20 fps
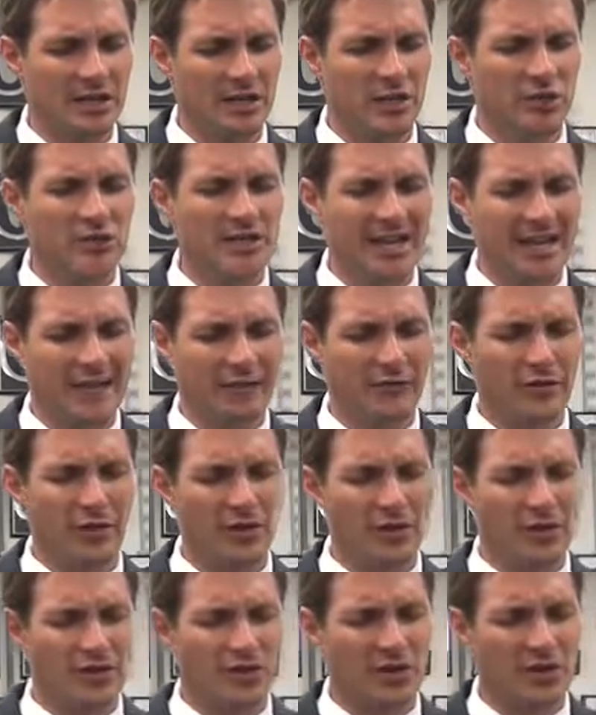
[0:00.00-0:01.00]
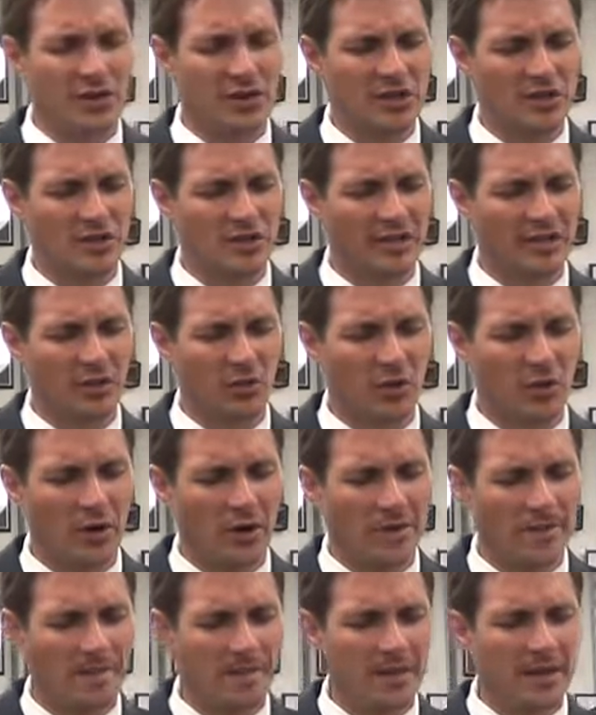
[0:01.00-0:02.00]
You take it very seriously. And
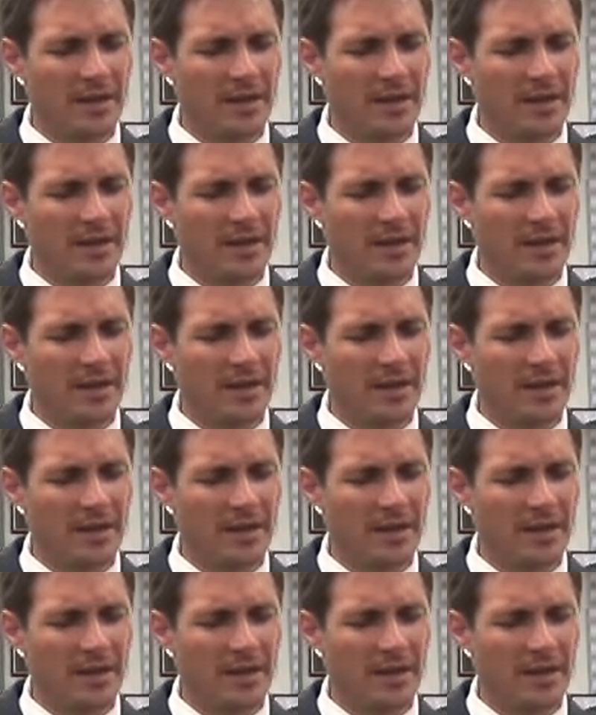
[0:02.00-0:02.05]
Lord,